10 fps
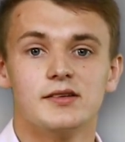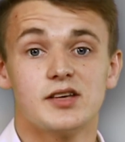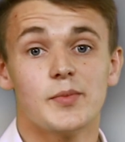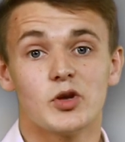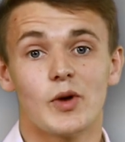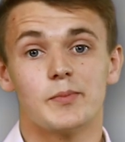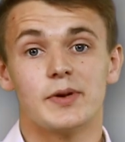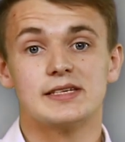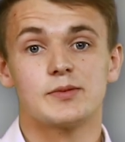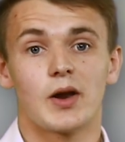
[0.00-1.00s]

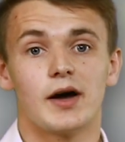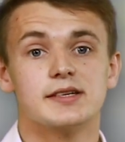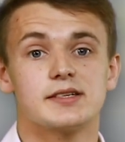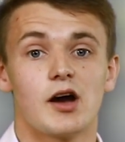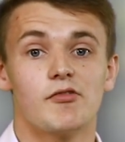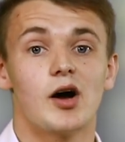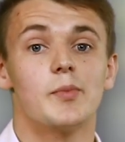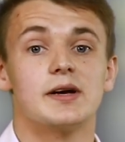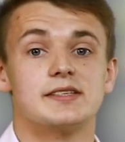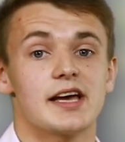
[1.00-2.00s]
WMP supplies are
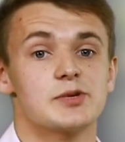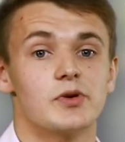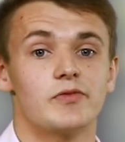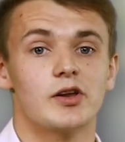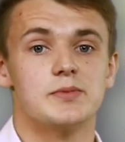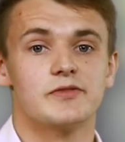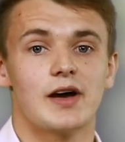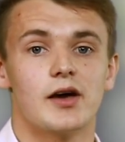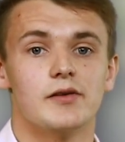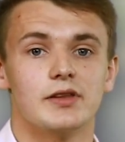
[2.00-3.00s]
up as export volumes
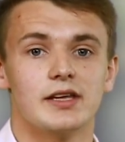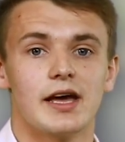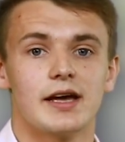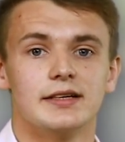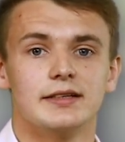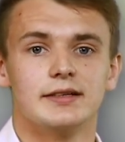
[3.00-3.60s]
fell over the year.